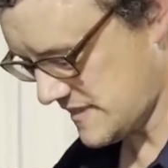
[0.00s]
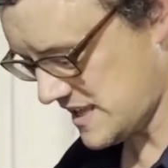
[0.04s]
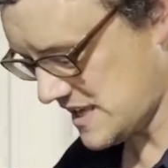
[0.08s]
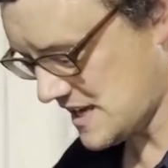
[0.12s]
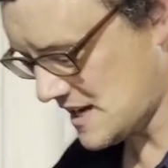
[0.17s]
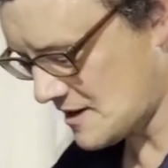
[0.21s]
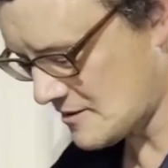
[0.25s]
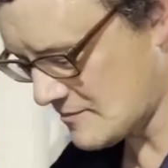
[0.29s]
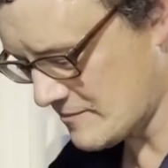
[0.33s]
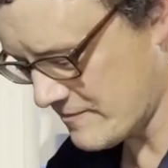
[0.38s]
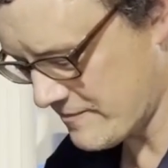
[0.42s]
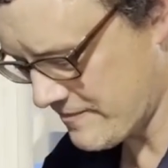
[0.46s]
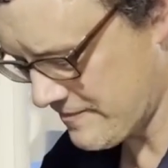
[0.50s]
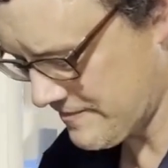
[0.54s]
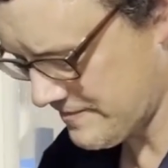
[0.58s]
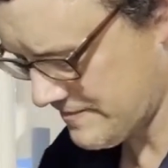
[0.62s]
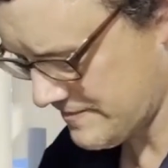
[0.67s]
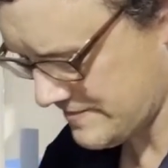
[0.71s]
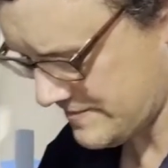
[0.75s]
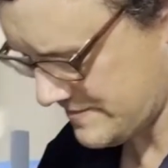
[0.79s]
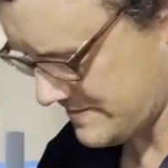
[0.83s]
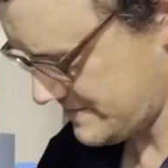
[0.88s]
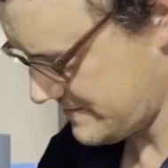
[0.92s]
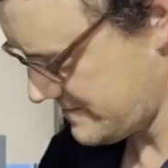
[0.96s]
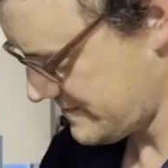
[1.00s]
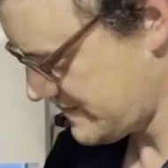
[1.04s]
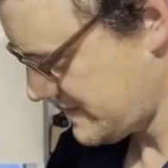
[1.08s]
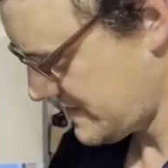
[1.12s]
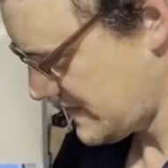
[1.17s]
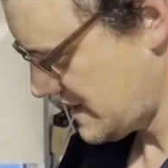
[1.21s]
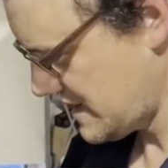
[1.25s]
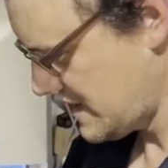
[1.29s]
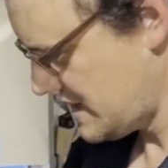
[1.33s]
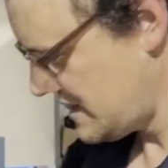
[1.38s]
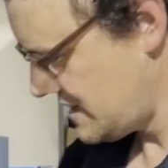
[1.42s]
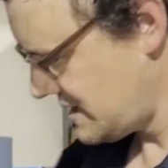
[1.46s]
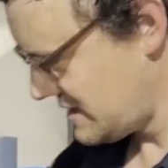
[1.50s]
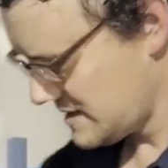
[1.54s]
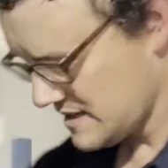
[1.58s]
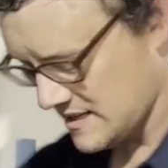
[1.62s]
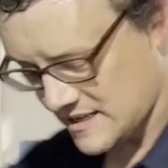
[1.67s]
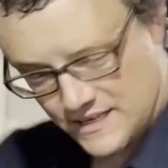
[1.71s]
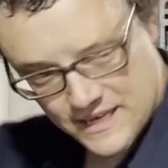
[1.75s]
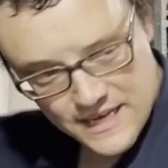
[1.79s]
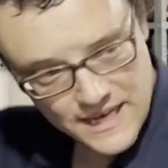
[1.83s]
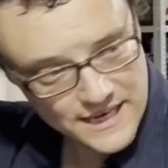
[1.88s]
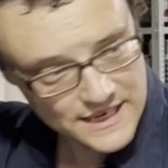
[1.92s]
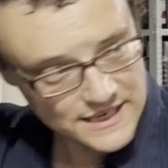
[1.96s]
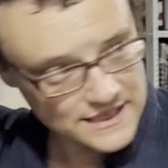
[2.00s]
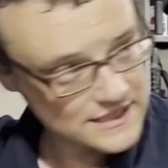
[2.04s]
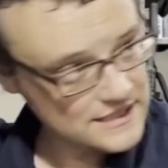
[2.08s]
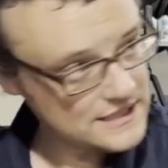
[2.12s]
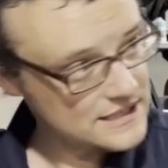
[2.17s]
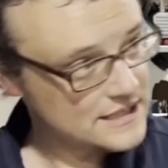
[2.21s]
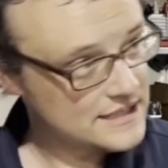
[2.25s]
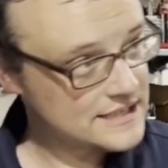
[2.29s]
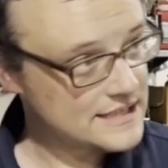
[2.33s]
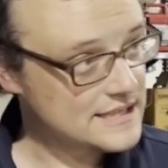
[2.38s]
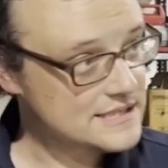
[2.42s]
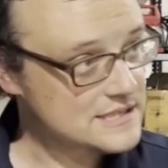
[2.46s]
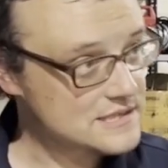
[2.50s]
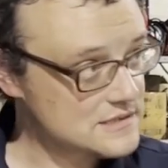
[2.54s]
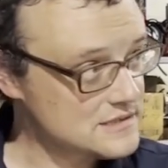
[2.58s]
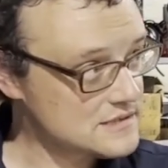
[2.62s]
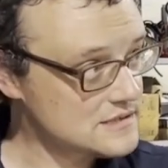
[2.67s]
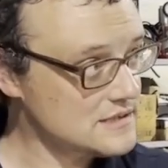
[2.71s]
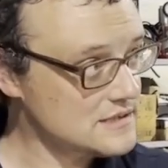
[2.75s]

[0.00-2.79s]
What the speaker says: Yep. Yeah, and that's...